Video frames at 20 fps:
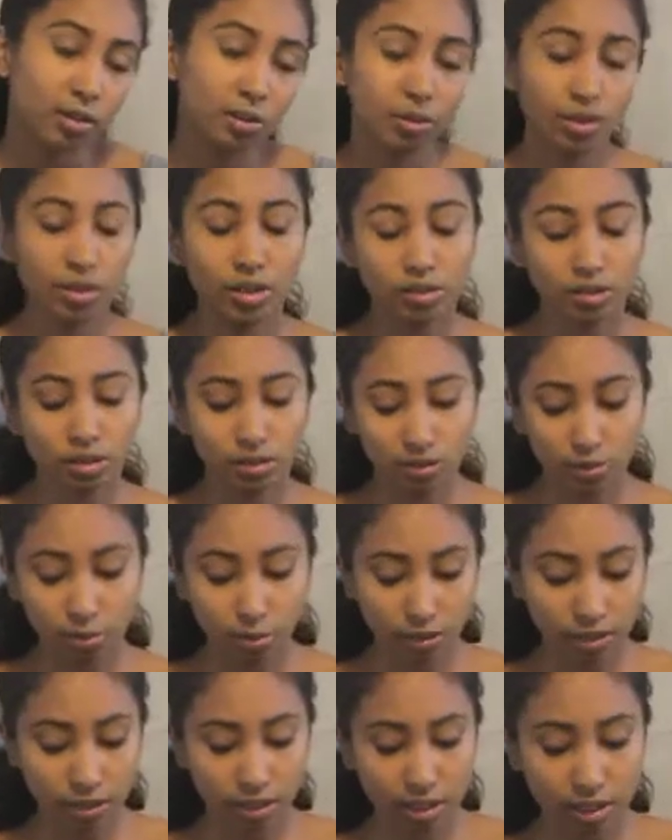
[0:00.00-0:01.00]
Whereas if
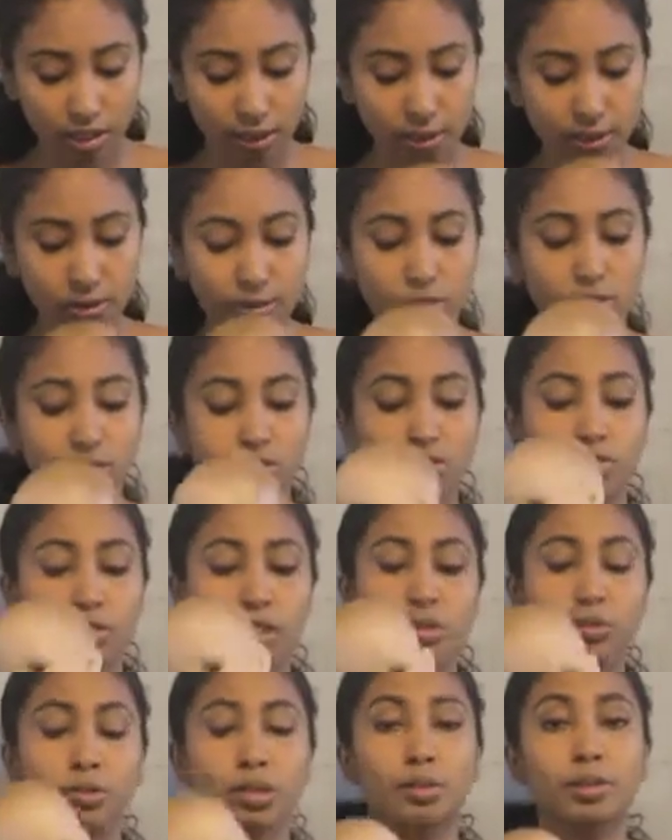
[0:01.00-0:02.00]
we are going to
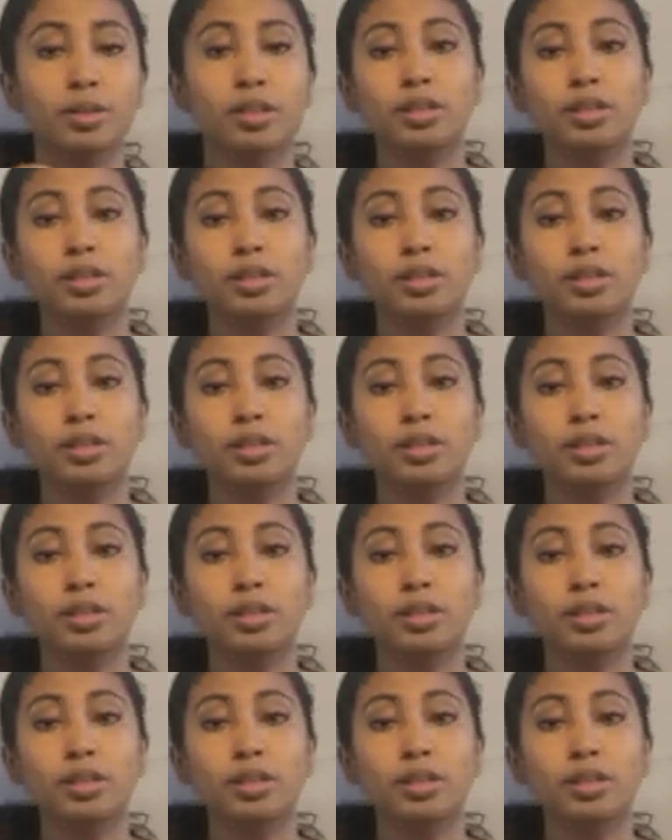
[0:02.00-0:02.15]
face baby